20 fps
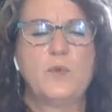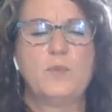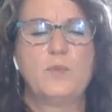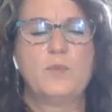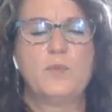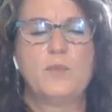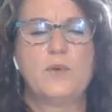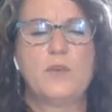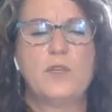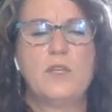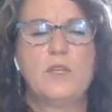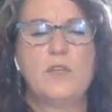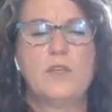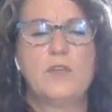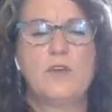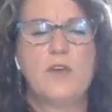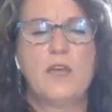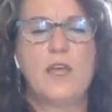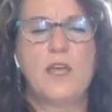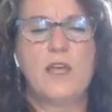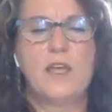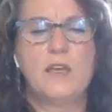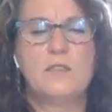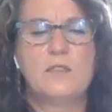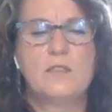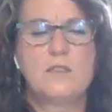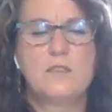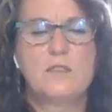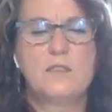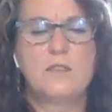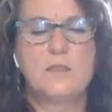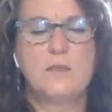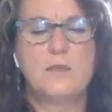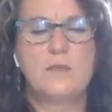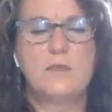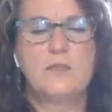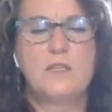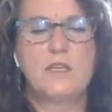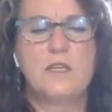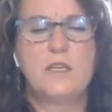bringing your hands
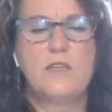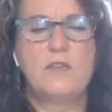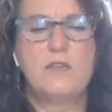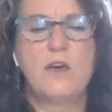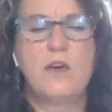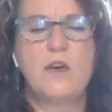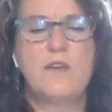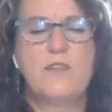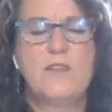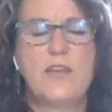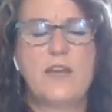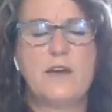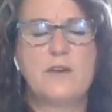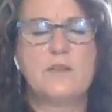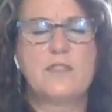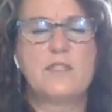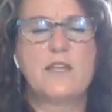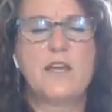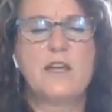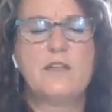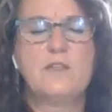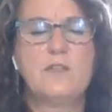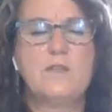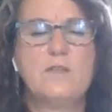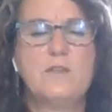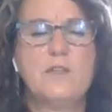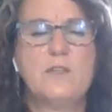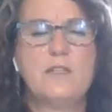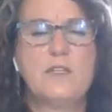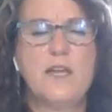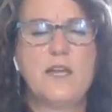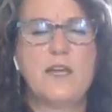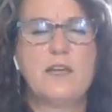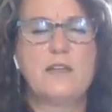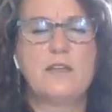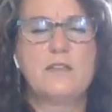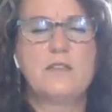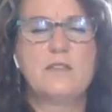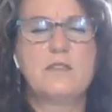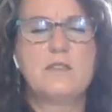slowly along the outsides of your
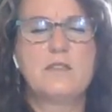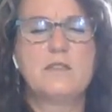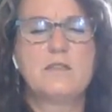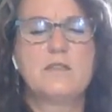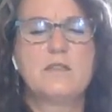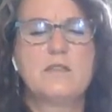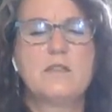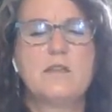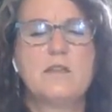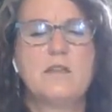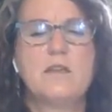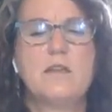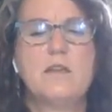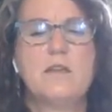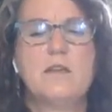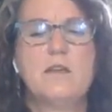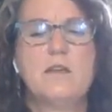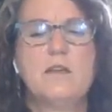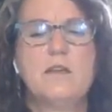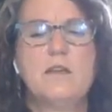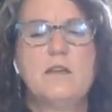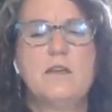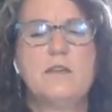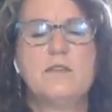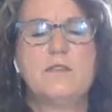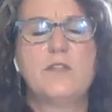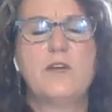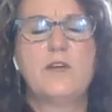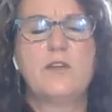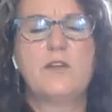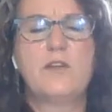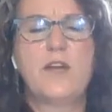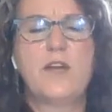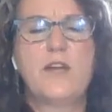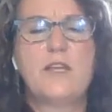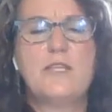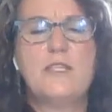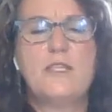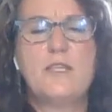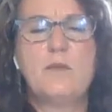legs, along your
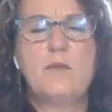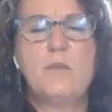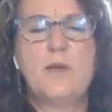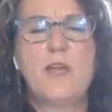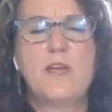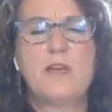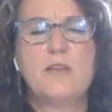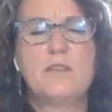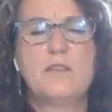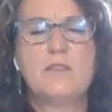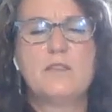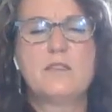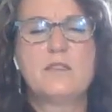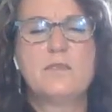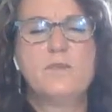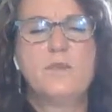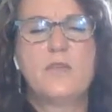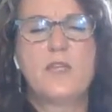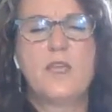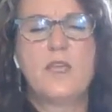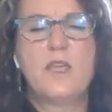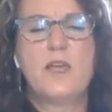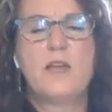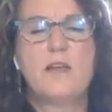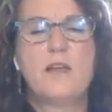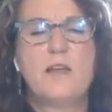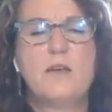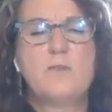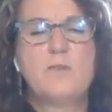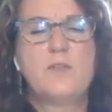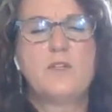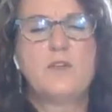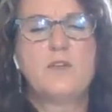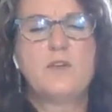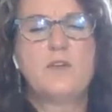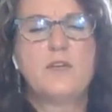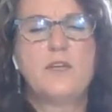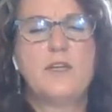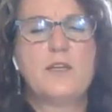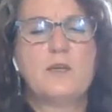IT bands, and up to
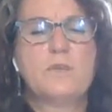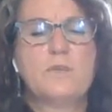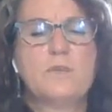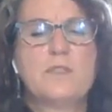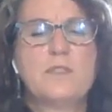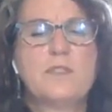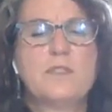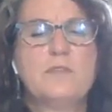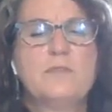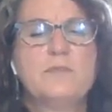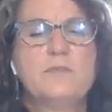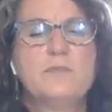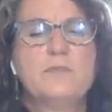your hips.